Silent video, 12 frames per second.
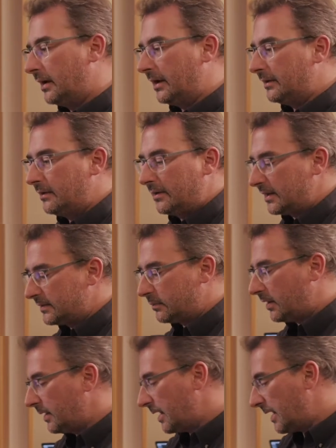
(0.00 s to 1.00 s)
And that's
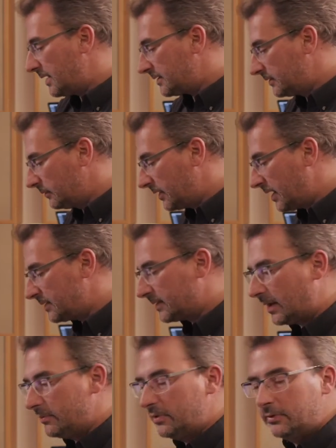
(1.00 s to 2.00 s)
why as soon as
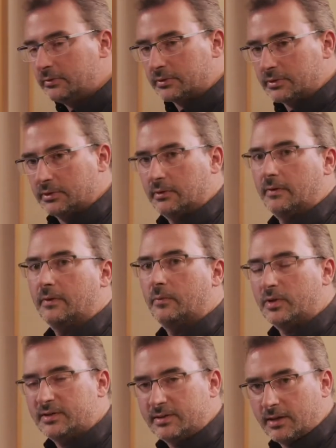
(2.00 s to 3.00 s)
I mute the
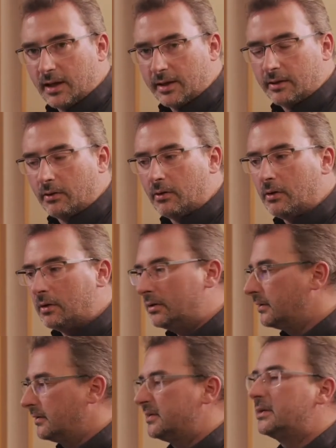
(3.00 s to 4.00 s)
VCA
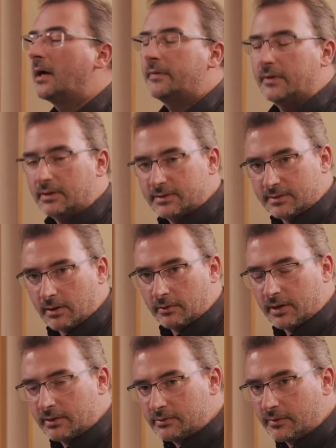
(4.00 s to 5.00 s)
all, nothing is
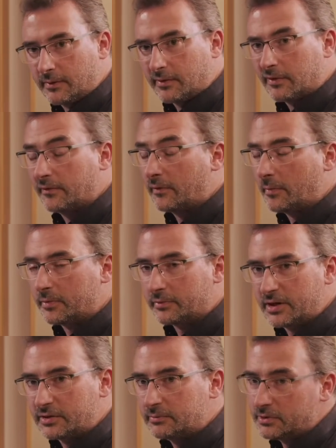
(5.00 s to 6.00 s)
going into the
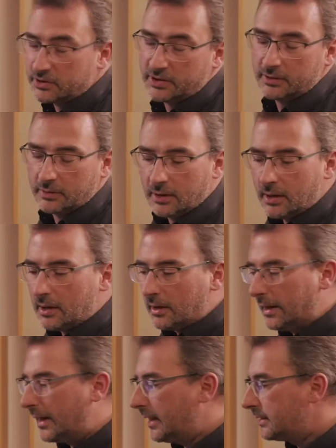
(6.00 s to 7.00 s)
reverberation machine,
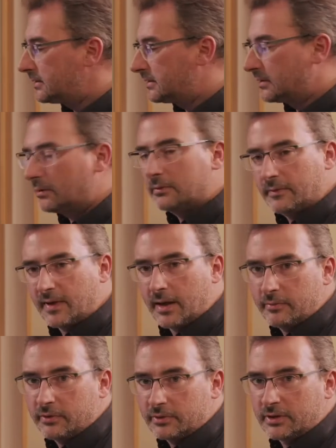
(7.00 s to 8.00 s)
and so they
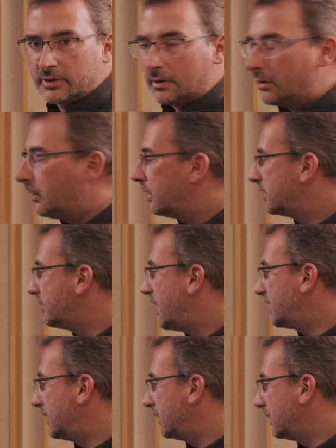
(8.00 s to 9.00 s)
are muted
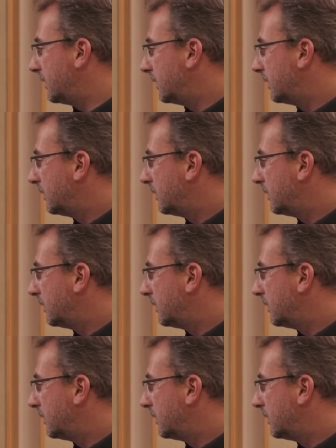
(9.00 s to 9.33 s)
automatically.